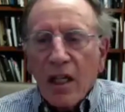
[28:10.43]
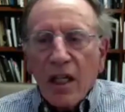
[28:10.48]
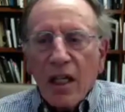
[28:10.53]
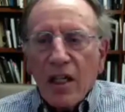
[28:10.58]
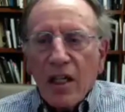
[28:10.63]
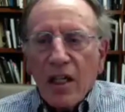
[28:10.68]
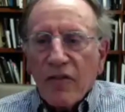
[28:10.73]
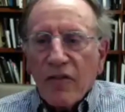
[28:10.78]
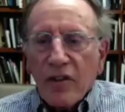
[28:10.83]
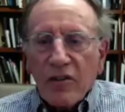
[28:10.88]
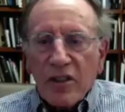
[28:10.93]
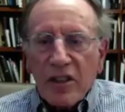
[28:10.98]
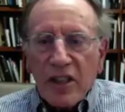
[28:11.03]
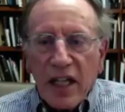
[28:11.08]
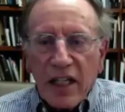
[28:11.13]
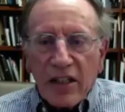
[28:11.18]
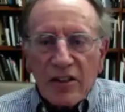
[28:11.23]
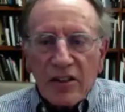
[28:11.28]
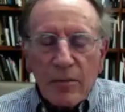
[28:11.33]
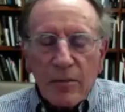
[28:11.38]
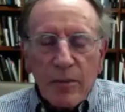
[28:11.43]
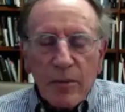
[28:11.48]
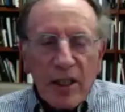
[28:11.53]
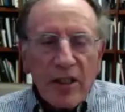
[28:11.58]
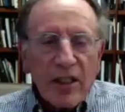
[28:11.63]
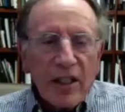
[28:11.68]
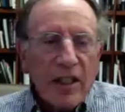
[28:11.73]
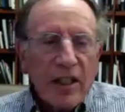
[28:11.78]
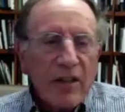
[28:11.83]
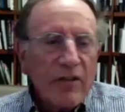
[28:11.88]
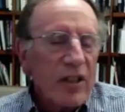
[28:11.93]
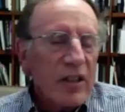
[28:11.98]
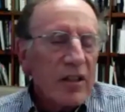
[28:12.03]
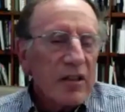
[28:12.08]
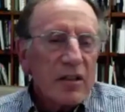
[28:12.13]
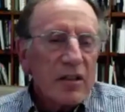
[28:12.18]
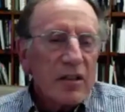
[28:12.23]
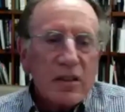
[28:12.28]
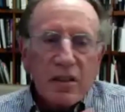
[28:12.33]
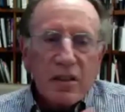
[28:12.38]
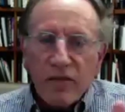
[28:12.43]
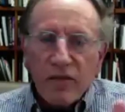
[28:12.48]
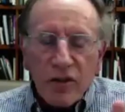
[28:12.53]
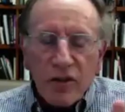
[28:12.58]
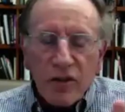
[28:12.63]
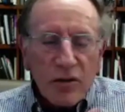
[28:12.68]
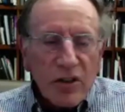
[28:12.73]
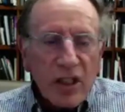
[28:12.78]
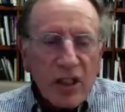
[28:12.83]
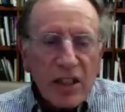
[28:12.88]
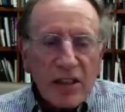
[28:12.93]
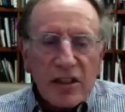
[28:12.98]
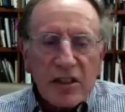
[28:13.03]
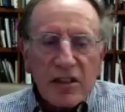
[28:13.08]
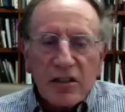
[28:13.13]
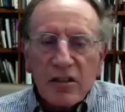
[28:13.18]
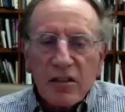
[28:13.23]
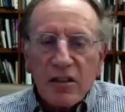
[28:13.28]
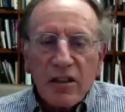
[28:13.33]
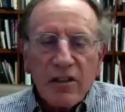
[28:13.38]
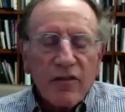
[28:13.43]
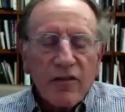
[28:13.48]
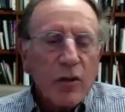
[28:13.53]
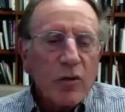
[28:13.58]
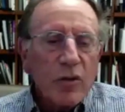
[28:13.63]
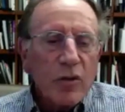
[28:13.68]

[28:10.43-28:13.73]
If there are doubts about the evidence and if the jury has a certain view,